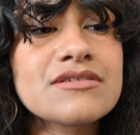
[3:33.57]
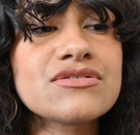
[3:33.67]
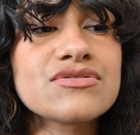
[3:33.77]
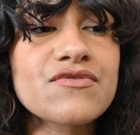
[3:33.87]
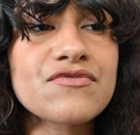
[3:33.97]

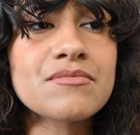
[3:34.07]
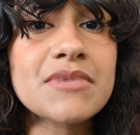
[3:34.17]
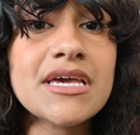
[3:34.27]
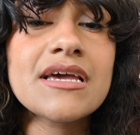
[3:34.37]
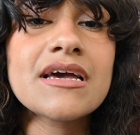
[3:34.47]
So for
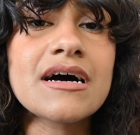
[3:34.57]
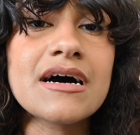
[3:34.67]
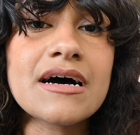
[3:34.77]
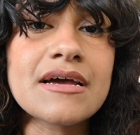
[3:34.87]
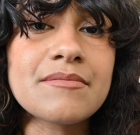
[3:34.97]
me,
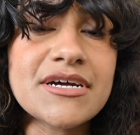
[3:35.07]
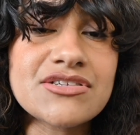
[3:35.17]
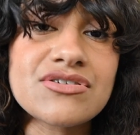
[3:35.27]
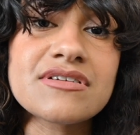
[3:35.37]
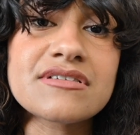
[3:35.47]
my
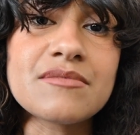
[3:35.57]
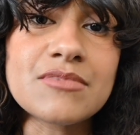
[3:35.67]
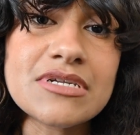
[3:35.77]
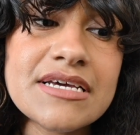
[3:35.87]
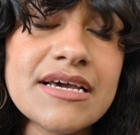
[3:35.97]
turn is on
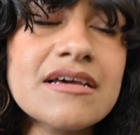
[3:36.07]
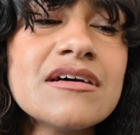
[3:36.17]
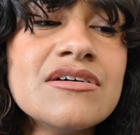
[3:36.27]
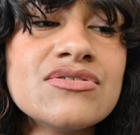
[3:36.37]
Monday.